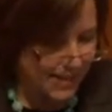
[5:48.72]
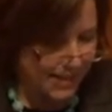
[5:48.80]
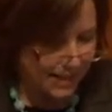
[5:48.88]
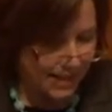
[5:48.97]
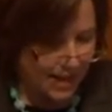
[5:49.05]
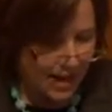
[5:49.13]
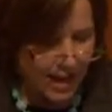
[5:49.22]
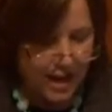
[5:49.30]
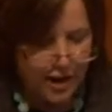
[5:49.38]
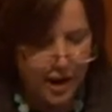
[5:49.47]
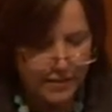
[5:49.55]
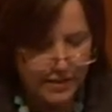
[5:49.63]
and
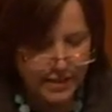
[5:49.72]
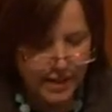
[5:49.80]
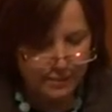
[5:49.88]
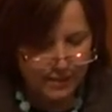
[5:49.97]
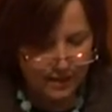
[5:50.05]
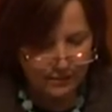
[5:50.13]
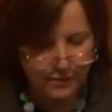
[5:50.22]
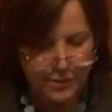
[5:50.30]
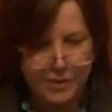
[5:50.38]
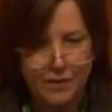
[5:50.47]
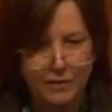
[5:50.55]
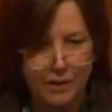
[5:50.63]
oftentimes that
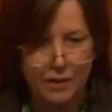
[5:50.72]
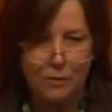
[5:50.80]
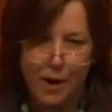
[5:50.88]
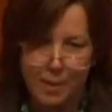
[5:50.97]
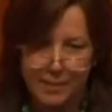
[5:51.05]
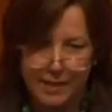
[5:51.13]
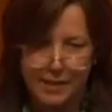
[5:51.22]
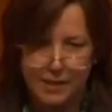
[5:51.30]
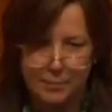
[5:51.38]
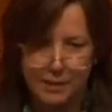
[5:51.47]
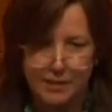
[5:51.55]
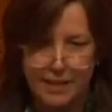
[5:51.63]
first philanthropic
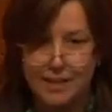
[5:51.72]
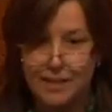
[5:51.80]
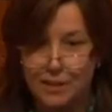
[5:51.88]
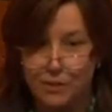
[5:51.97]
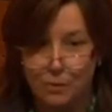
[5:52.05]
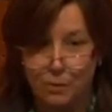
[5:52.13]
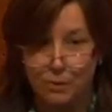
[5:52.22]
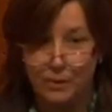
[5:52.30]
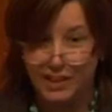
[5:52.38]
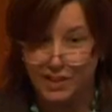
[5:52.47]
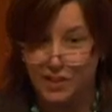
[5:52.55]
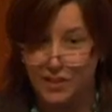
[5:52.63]
experience is through a
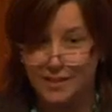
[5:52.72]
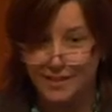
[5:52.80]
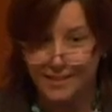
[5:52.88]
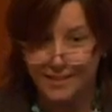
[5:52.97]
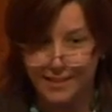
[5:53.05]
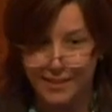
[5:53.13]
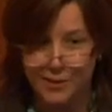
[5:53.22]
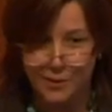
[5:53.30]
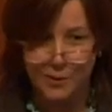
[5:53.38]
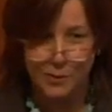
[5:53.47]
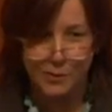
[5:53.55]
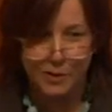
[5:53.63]
religious
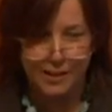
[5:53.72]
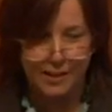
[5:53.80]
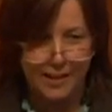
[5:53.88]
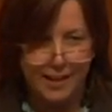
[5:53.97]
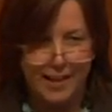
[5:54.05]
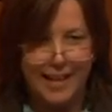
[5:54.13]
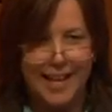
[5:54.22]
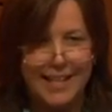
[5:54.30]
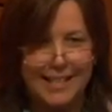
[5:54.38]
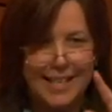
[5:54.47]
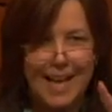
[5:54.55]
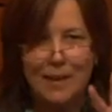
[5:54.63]
institution. And
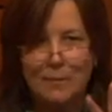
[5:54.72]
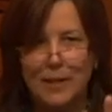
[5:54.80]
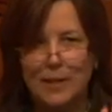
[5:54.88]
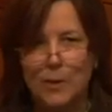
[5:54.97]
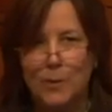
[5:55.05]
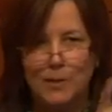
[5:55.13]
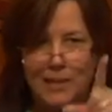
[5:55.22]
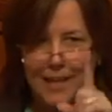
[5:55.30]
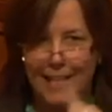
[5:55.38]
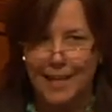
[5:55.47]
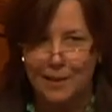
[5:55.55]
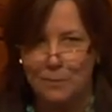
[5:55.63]
it's not in my notes, and
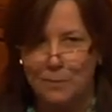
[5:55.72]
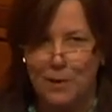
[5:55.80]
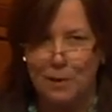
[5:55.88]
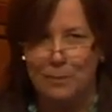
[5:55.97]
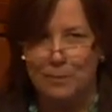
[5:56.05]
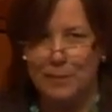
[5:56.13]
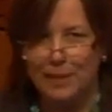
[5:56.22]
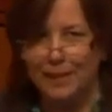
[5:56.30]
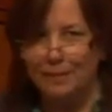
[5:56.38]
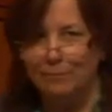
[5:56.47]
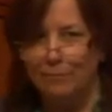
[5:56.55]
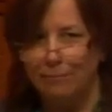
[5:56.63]
Anne will
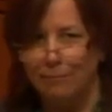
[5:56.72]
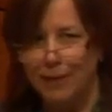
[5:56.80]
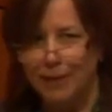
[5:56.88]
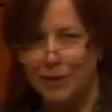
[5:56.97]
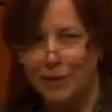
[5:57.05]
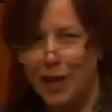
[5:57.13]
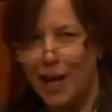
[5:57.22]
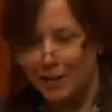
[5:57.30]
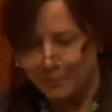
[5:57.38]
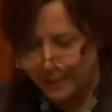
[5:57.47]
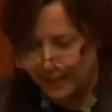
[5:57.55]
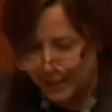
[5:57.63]
probably
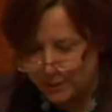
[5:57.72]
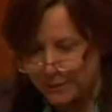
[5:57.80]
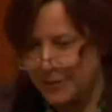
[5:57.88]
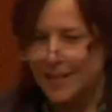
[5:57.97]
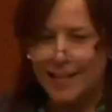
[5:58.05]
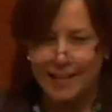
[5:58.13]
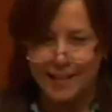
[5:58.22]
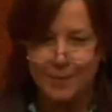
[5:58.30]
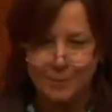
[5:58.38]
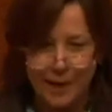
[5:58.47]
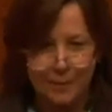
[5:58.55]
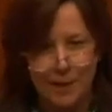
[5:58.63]
chide me later for saying this,
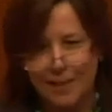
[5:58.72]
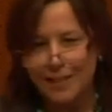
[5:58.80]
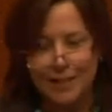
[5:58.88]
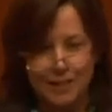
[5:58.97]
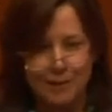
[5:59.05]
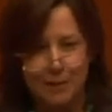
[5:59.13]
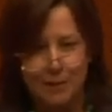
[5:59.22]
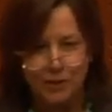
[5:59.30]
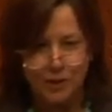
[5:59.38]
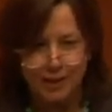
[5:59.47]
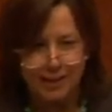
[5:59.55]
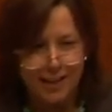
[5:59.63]
but I wanted to just
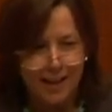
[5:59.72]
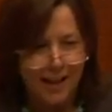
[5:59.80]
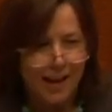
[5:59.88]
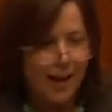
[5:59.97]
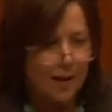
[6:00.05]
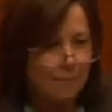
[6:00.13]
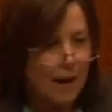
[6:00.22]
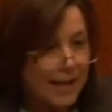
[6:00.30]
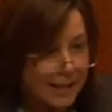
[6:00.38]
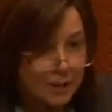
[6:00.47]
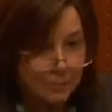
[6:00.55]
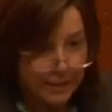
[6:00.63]
mention my
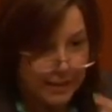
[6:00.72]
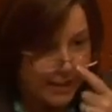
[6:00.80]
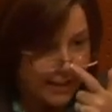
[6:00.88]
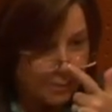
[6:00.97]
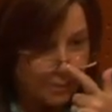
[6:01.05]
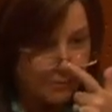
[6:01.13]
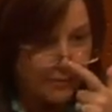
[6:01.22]
experience with